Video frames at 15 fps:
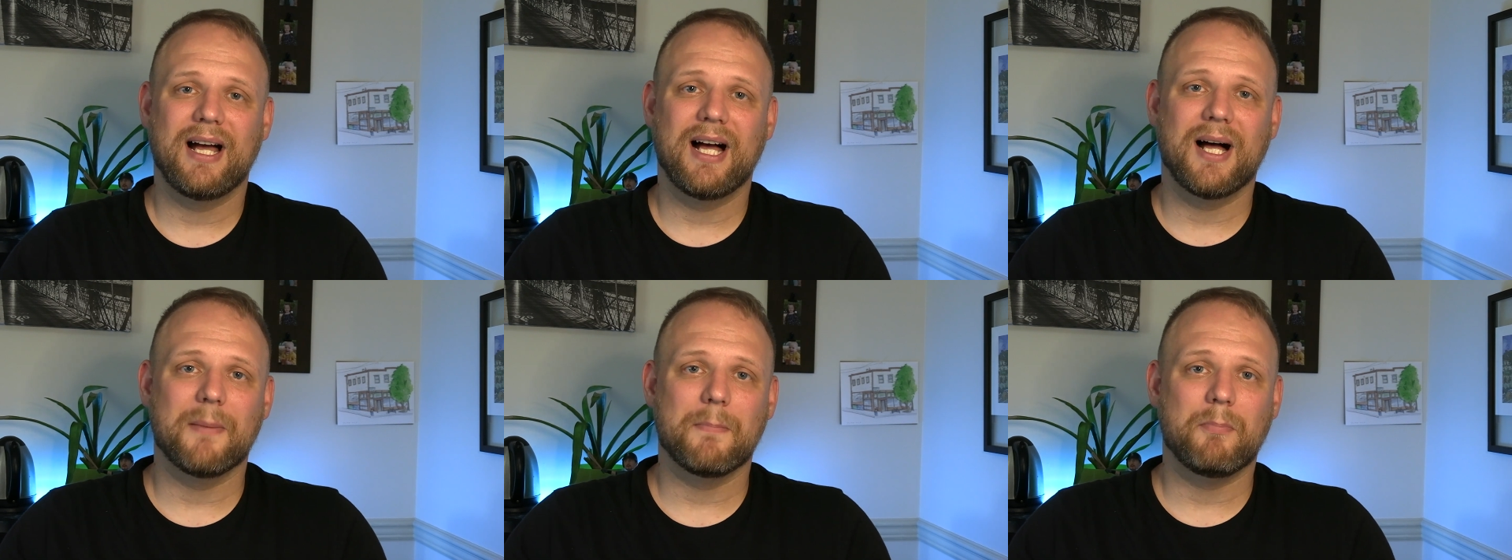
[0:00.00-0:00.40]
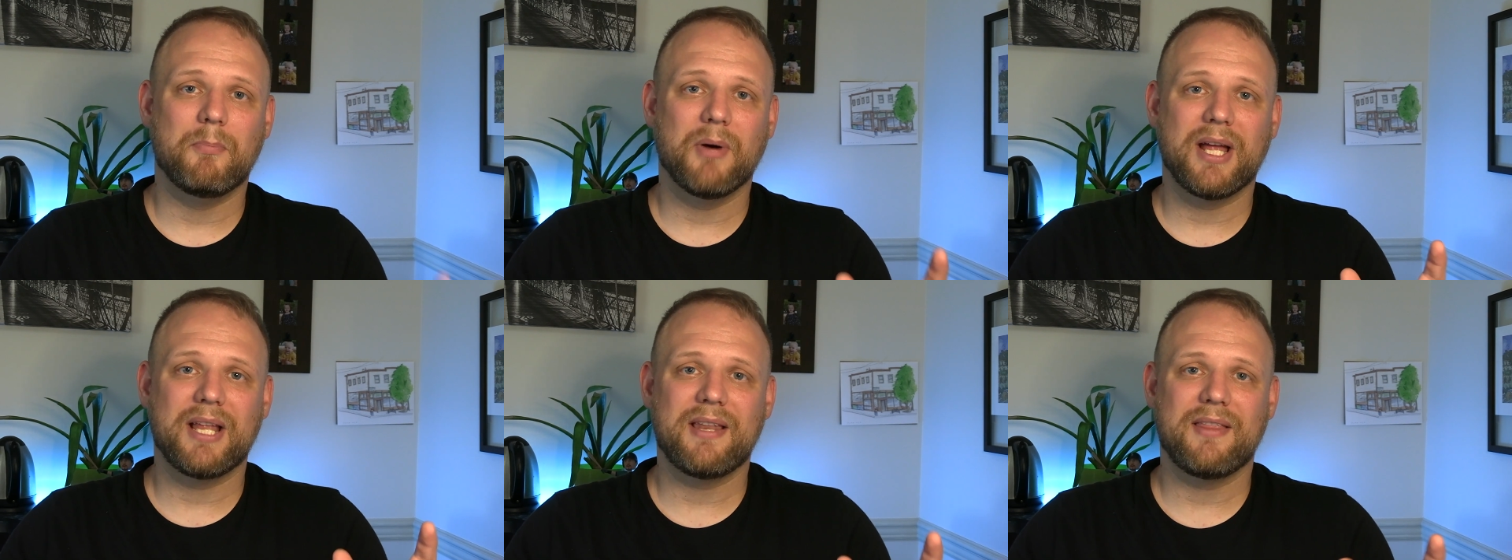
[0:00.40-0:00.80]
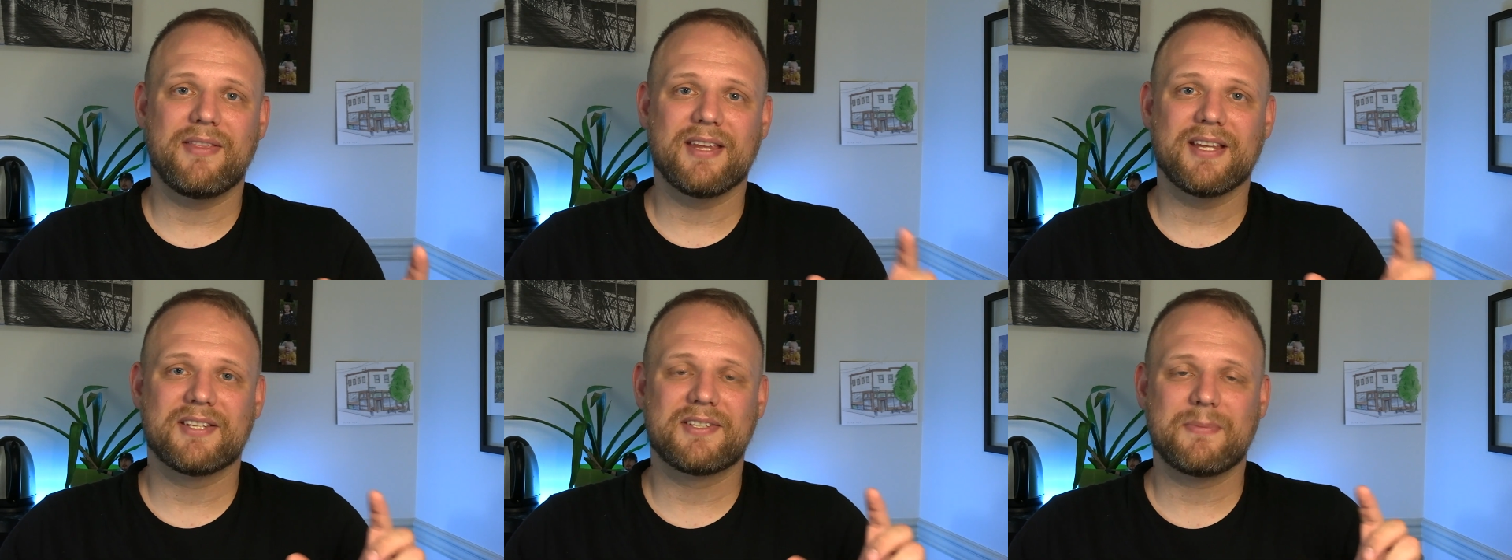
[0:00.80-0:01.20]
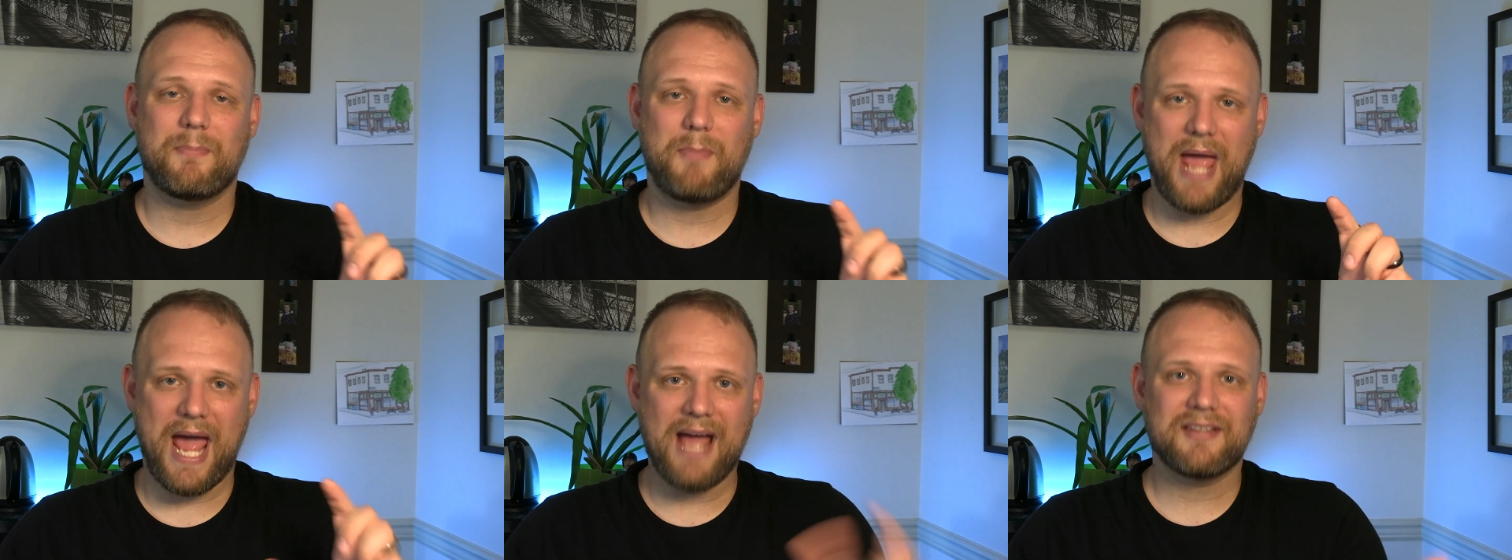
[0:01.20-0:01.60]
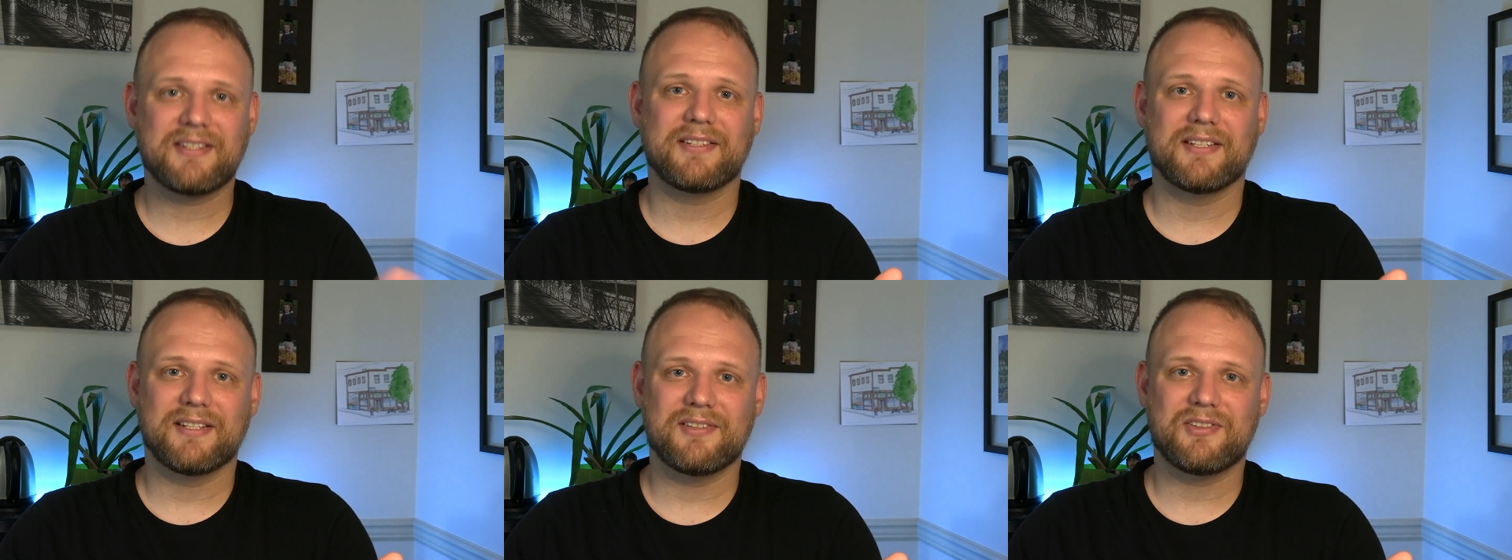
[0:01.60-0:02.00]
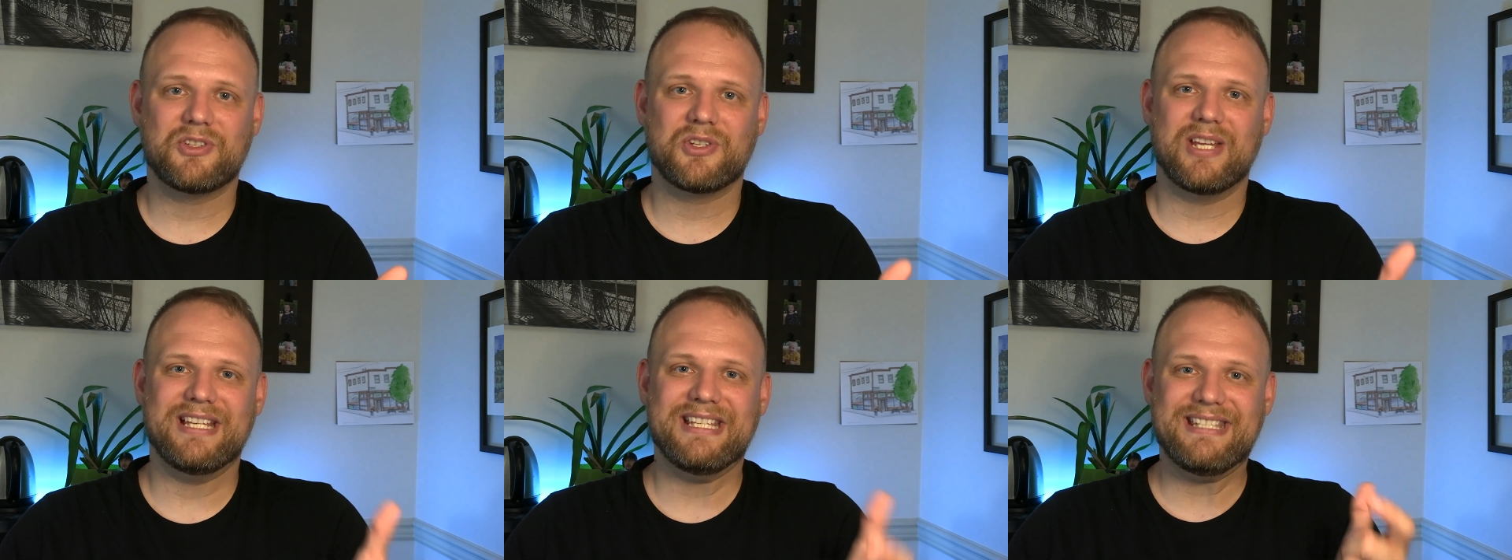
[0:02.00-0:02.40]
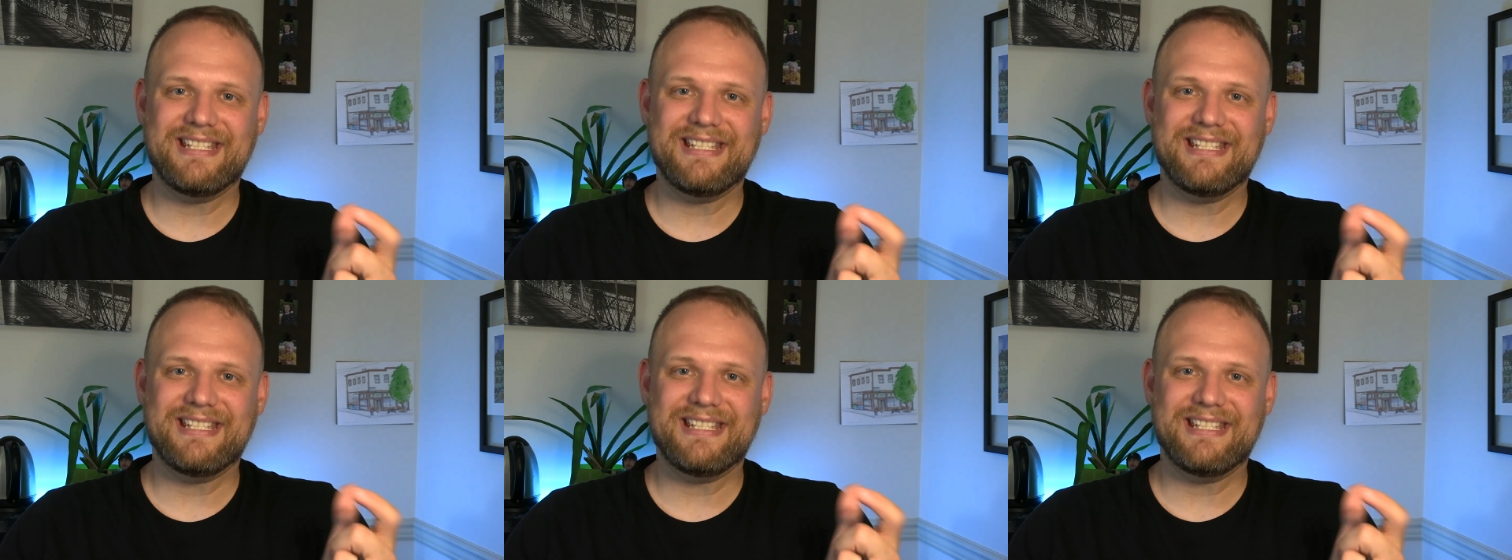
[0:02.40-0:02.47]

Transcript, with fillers: Uh, but this passage